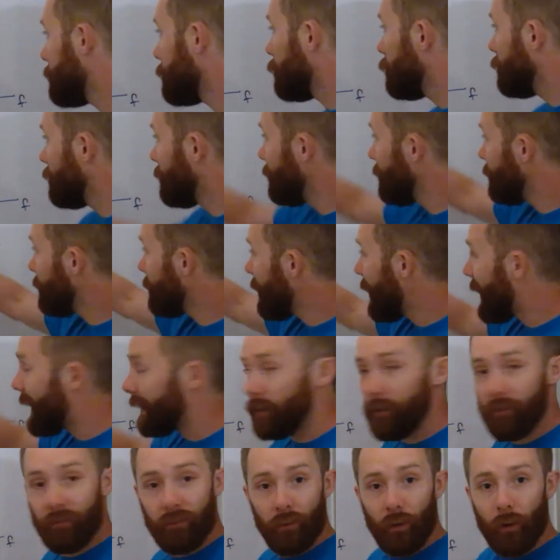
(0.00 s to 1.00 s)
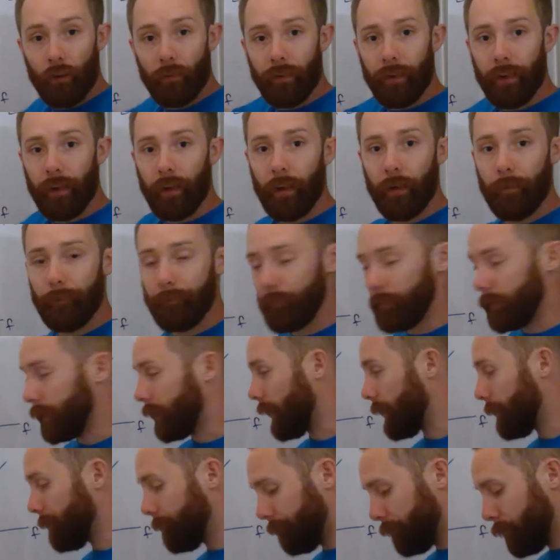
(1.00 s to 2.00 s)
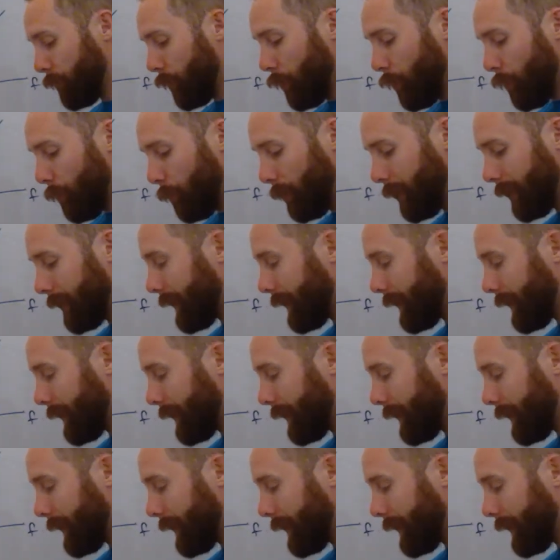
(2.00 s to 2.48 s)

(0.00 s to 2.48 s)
see, because this is energy over here, okay? We